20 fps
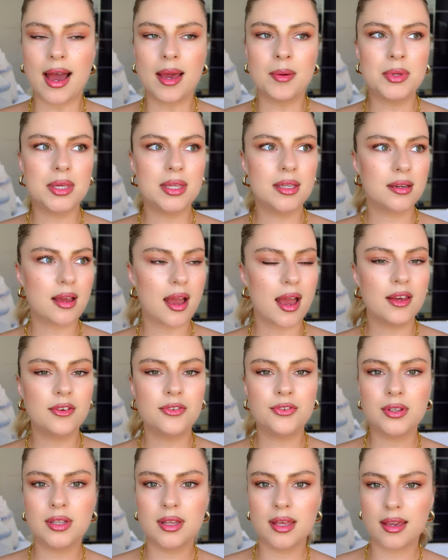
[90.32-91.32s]
I mean, I
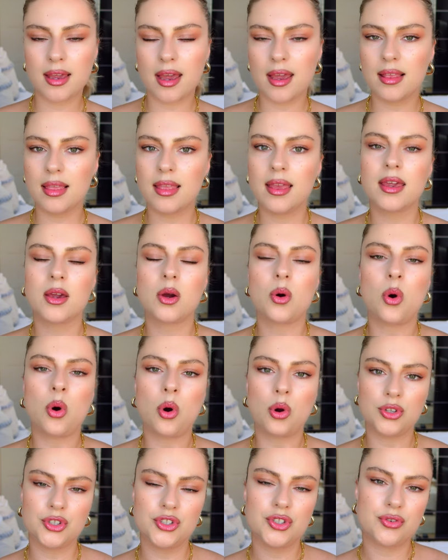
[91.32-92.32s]
feel like I like
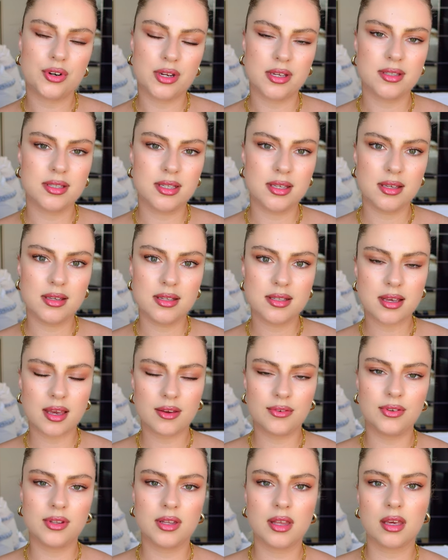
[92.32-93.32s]
all the dresses. I
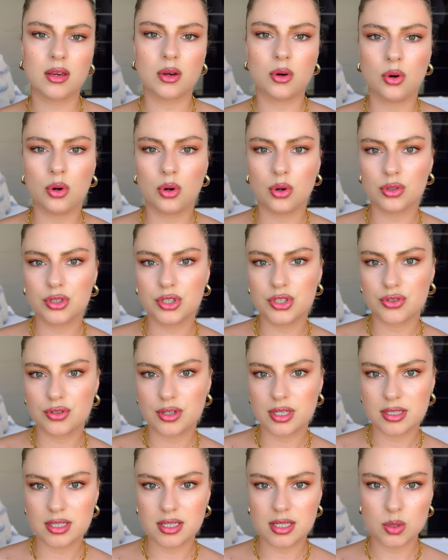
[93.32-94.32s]
feel like all the
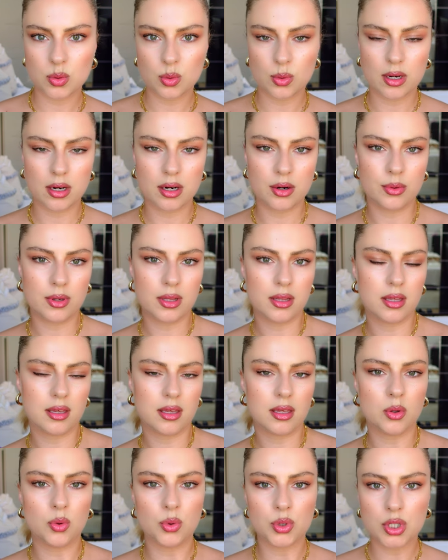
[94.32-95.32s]
dresses were
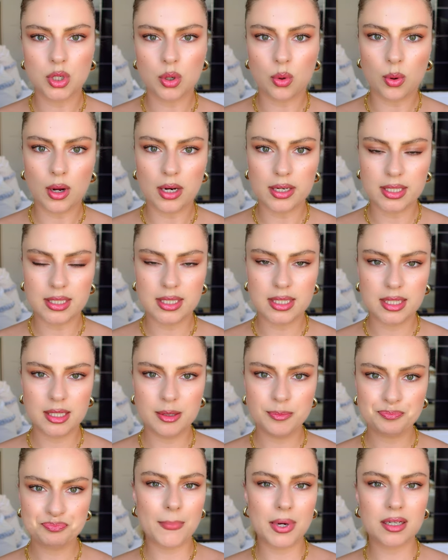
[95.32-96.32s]
really good quality,
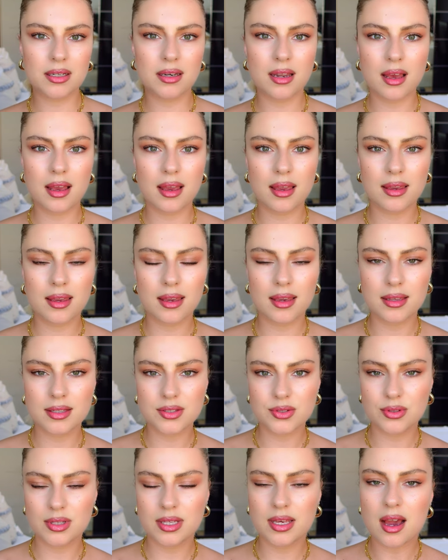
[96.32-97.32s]
but like
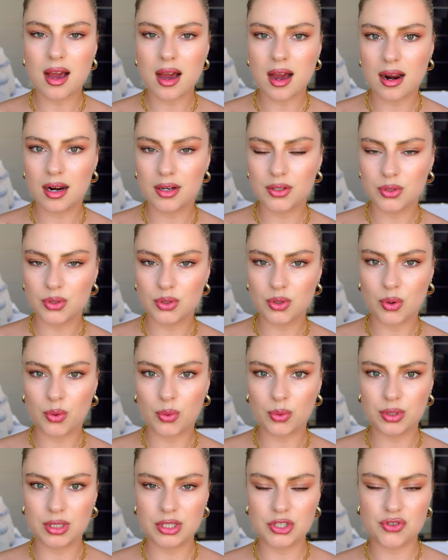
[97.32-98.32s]
it's really hard, you
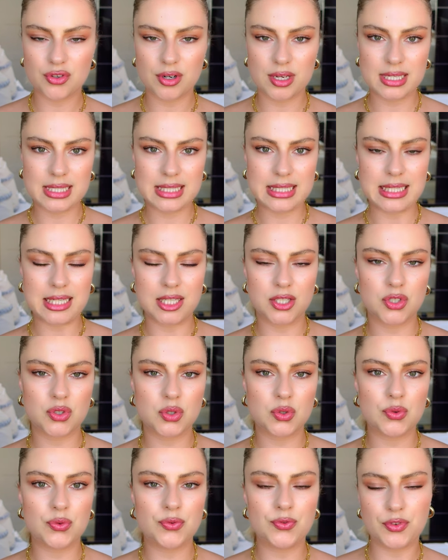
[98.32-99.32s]
know, the dress needs
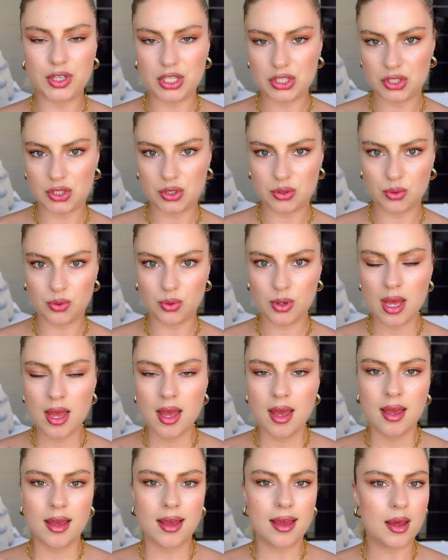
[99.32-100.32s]
to fit you.
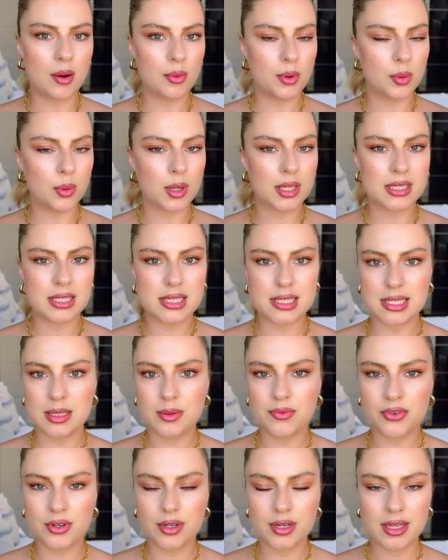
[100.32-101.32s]
Everyone is
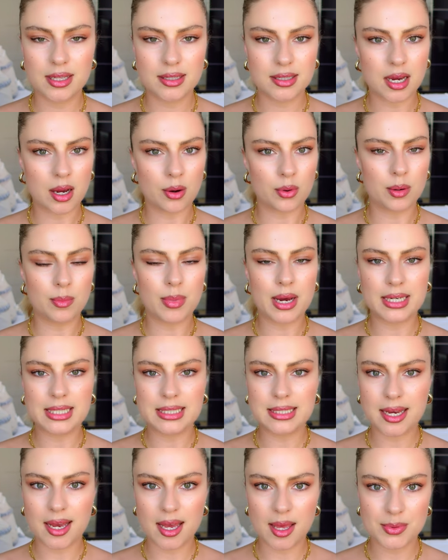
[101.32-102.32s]
different, our body
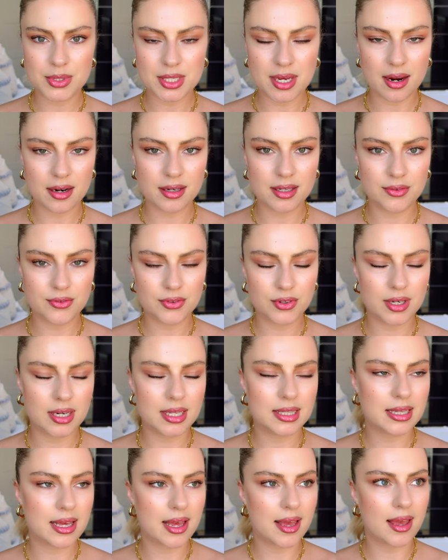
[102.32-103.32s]
types are
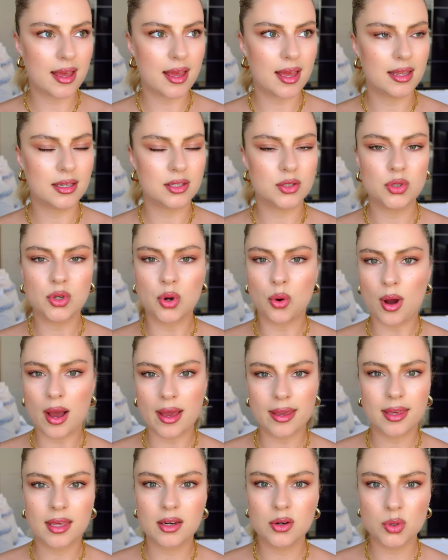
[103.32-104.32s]
different, and you know,
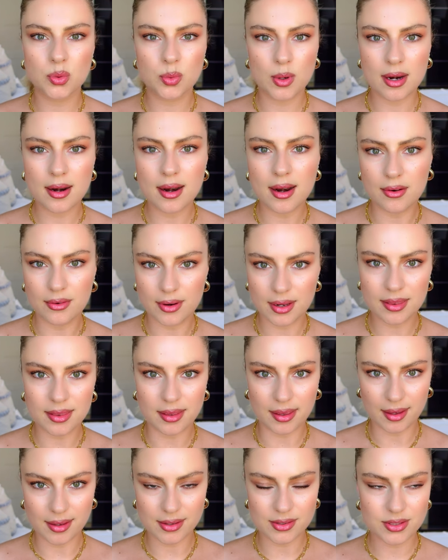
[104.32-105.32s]
I cannot wear
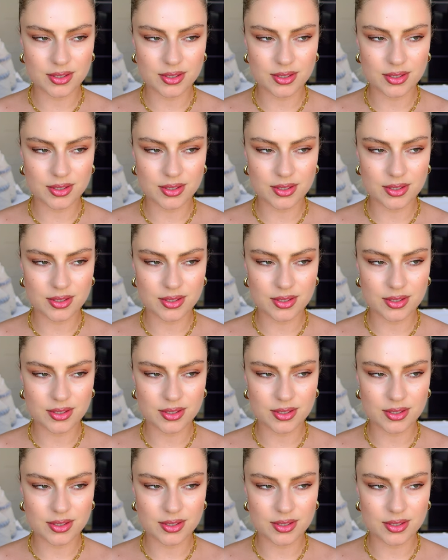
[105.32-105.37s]
everything.